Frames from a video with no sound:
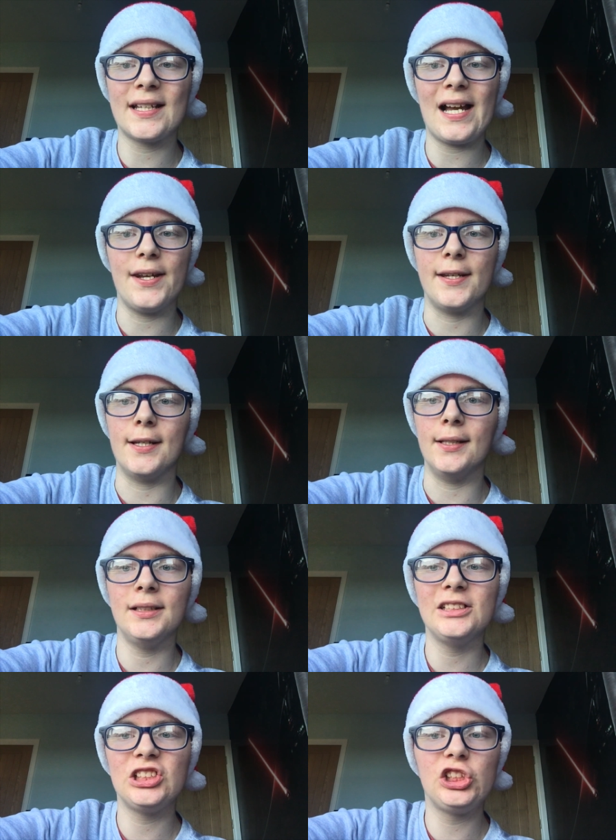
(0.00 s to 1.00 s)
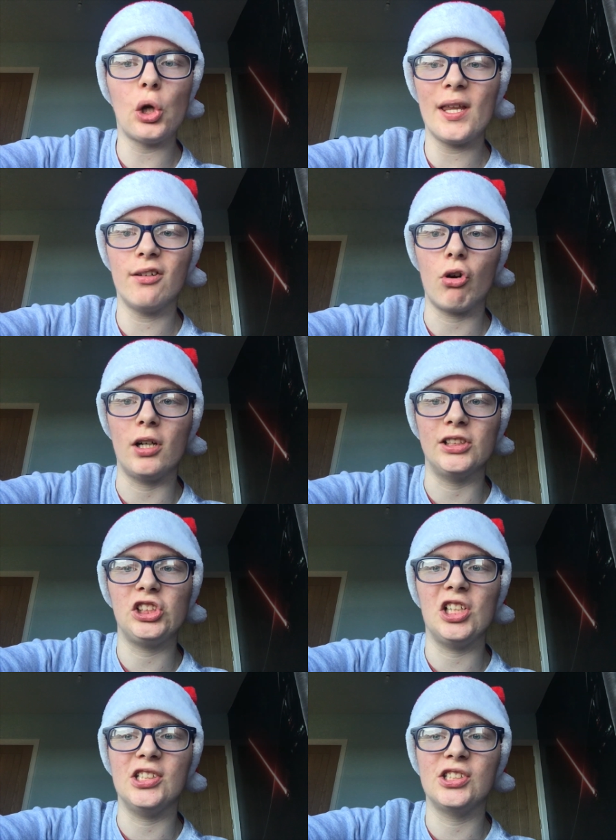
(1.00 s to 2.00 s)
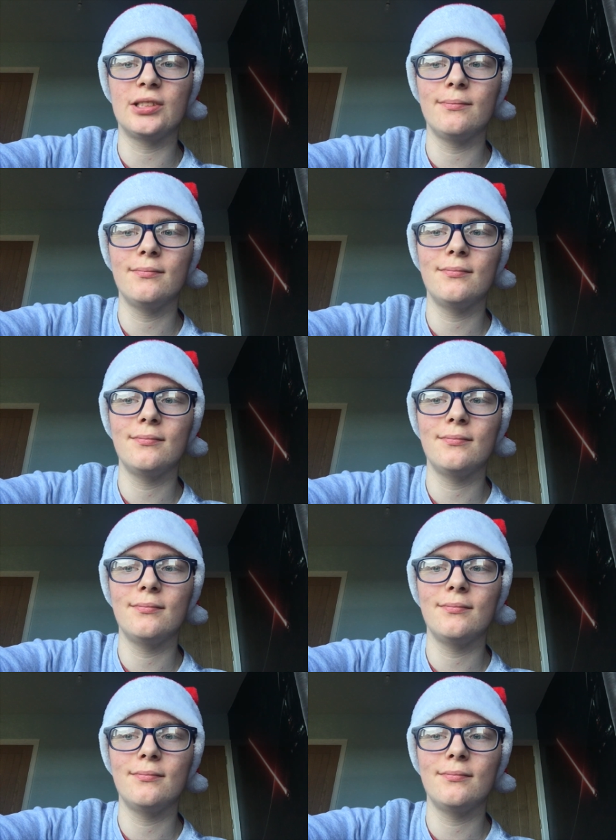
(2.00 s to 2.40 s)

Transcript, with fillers: candy? Jolly Ranchers.